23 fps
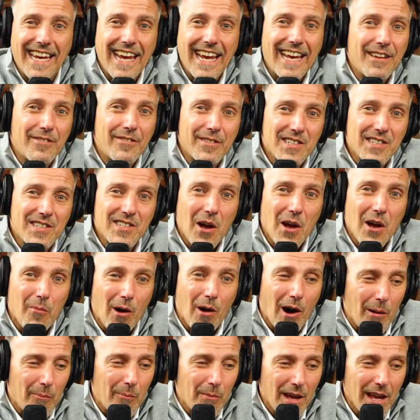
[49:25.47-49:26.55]
I can't even
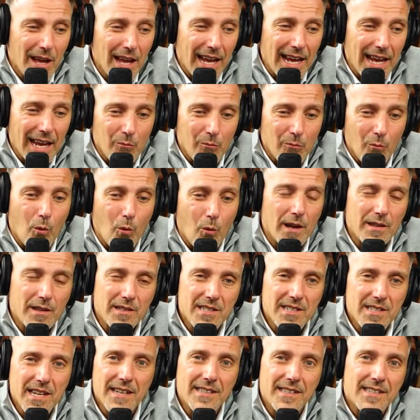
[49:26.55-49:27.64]
sum up in
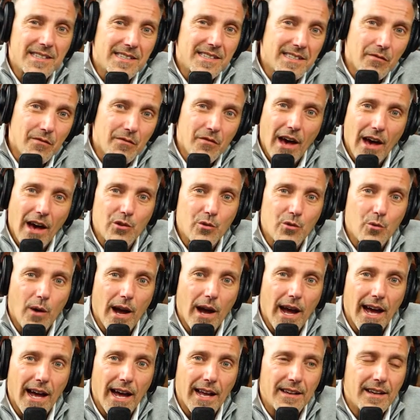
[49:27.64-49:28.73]
one sentence the
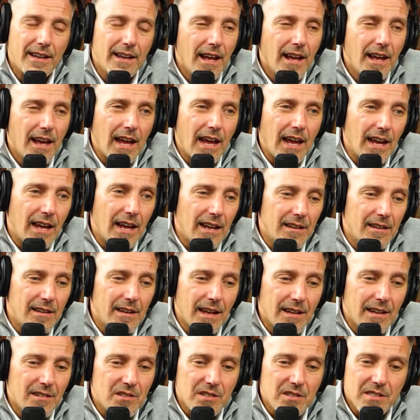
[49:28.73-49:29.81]
value add and
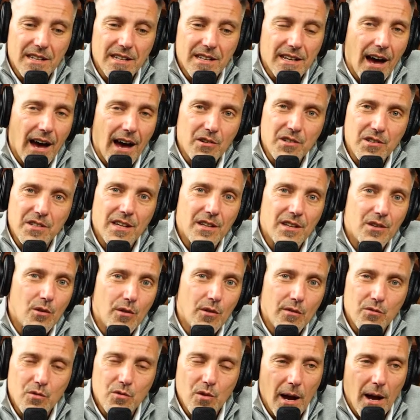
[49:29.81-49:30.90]
and just the knowledge that
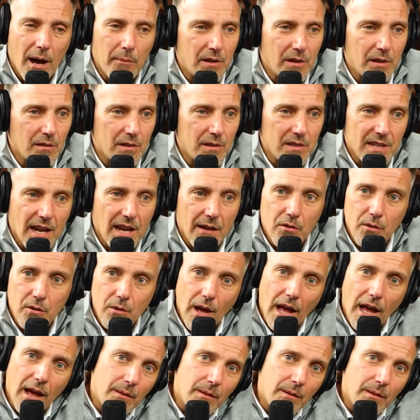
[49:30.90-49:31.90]
you have dropped here this afternoon.